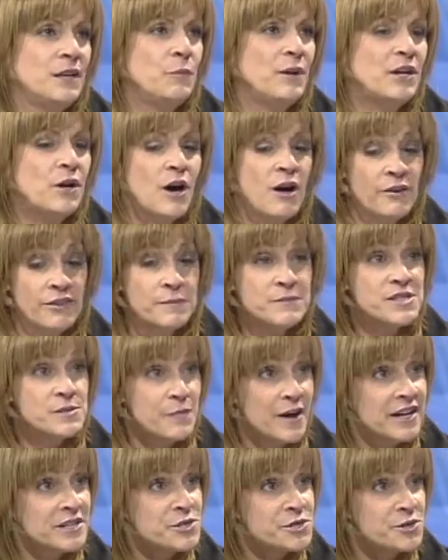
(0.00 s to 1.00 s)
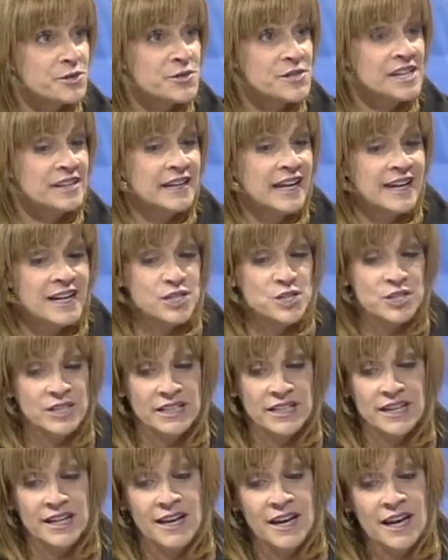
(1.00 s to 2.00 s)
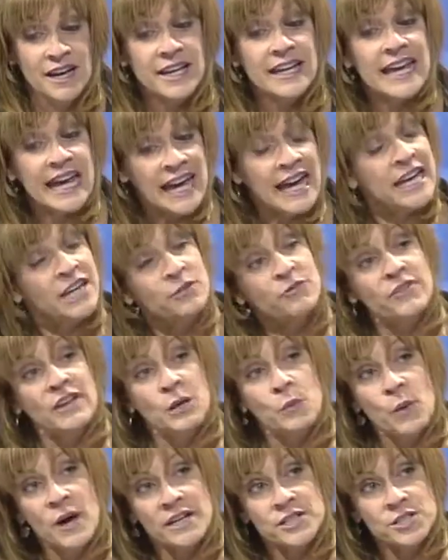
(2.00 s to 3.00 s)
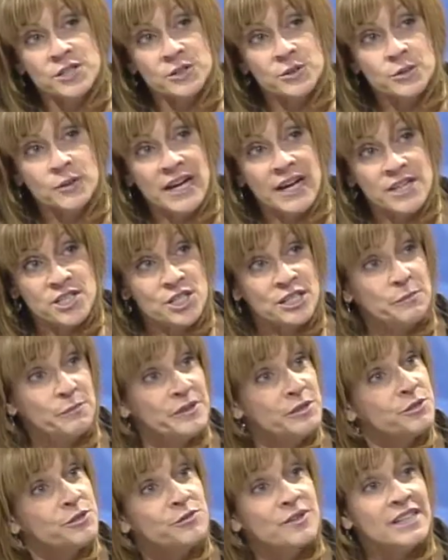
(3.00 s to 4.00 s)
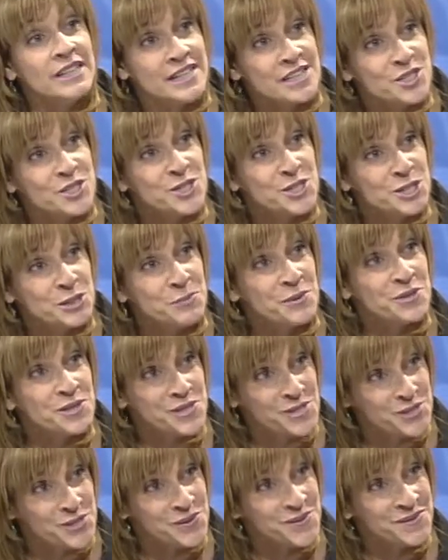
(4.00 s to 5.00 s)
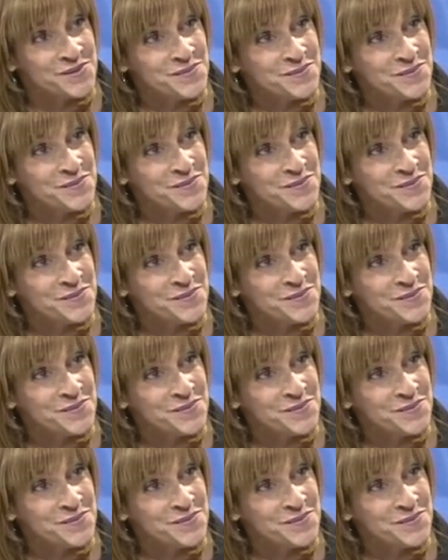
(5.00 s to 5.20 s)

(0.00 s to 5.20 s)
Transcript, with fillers: We call them sponsors, and they actually can, if they want to, actually build a relationship with a student.